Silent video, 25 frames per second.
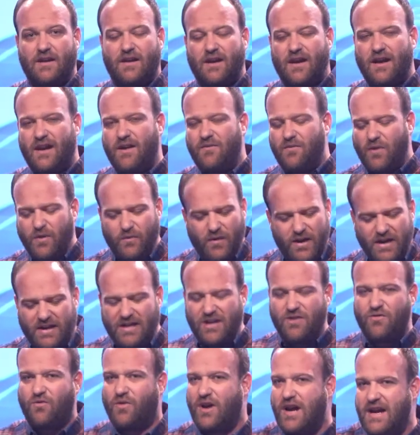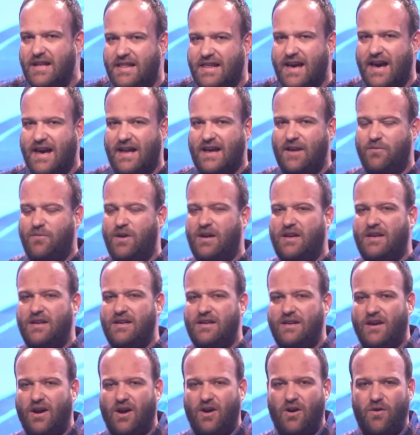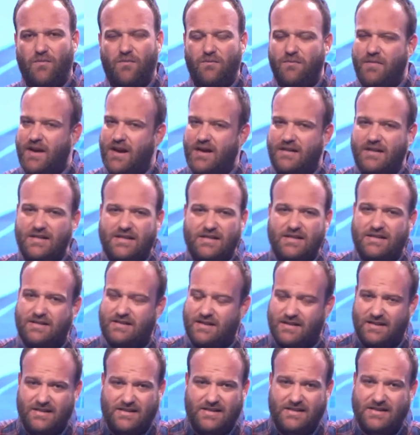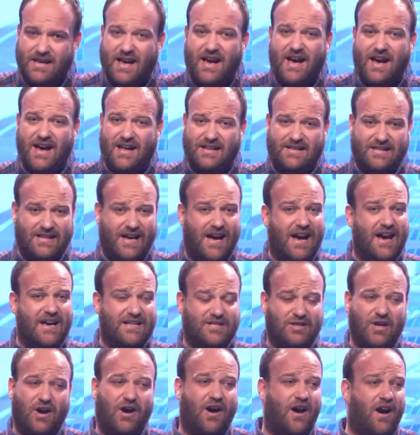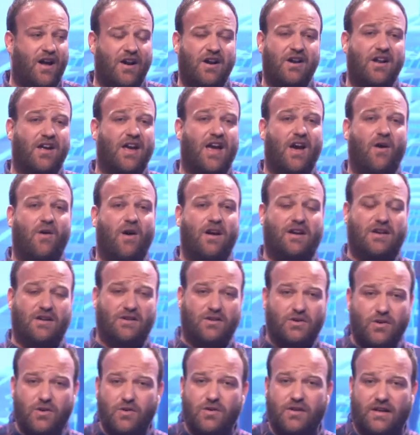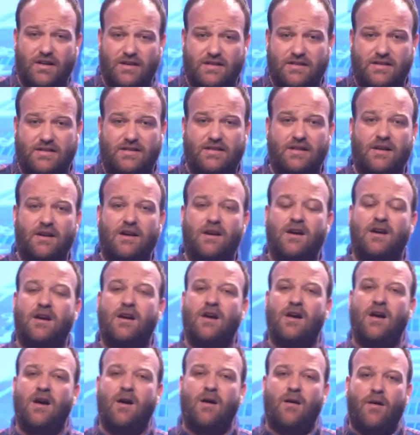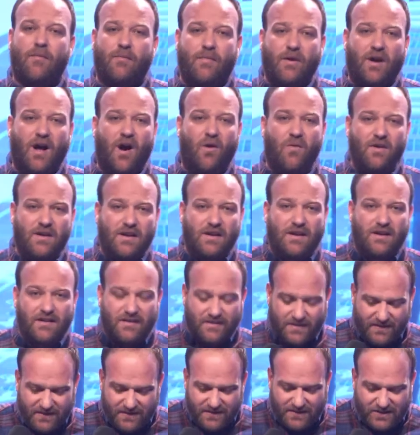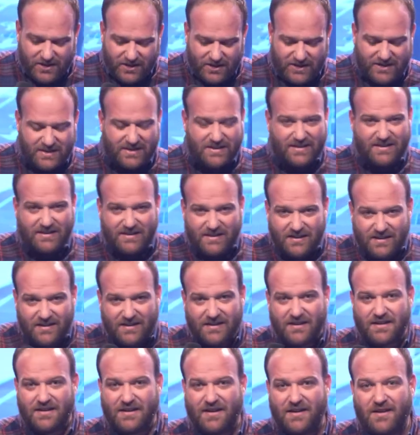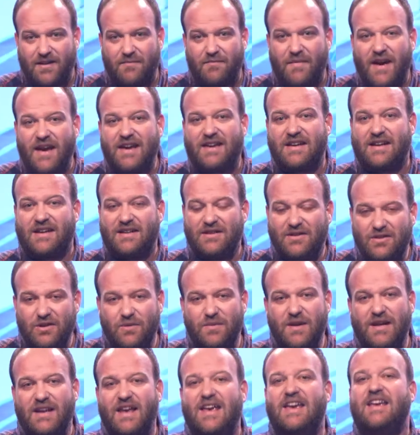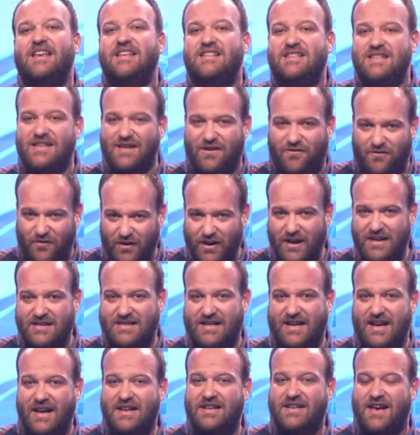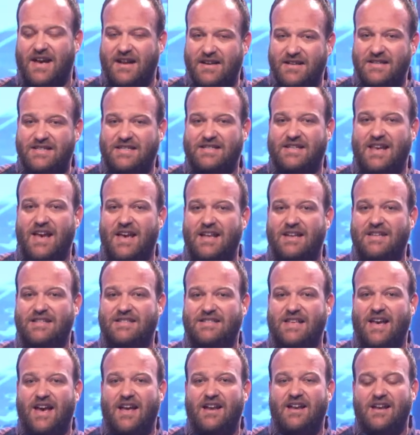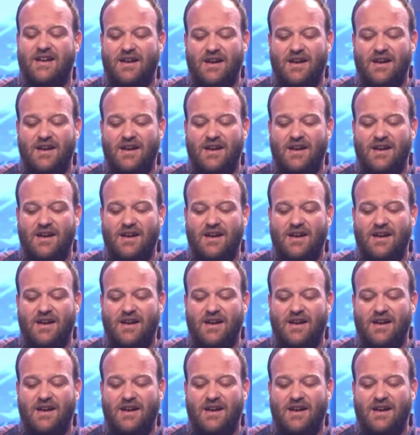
And we, we can read that and we can go, man, this is, this is a hard task. I, I don't know how I can do this. But I want to just make it a little bit easier for you today to understand is that